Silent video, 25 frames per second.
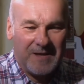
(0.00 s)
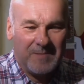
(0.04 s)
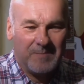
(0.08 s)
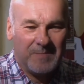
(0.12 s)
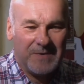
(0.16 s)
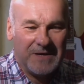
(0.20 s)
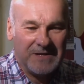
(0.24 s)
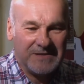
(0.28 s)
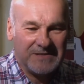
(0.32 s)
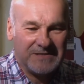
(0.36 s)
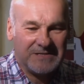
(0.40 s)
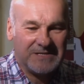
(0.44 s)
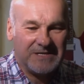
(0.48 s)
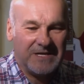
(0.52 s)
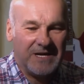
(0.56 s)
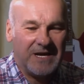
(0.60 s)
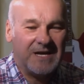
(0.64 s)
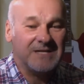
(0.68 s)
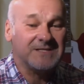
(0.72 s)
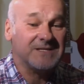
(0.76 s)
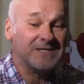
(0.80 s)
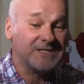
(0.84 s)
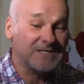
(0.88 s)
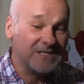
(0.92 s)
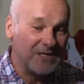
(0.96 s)
But uh,
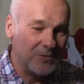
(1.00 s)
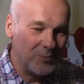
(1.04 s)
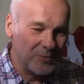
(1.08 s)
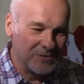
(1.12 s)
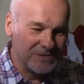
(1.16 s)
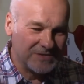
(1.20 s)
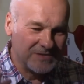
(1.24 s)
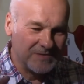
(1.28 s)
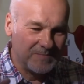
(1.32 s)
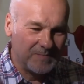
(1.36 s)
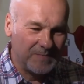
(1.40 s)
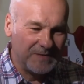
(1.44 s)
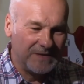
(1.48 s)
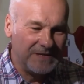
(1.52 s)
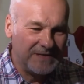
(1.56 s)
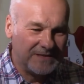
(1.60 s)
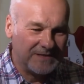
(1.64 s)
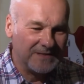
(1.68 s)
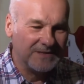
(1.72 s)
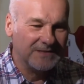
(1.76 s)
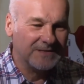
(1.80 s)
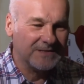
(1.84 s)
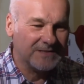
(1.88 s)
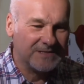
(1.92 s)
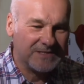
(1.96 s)
as I say, once the
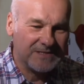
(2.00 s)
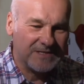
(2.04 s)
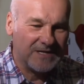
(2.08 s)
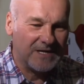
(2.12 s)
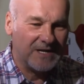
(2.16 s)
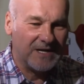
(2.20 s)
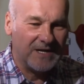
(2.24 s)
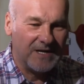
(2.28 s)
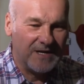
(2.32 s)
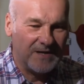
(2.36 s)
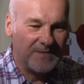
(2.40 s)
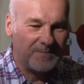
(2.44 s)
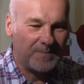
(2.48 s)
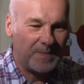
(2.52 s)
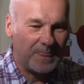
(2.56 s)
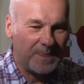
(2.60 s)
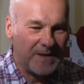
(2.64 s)
Beatles uh,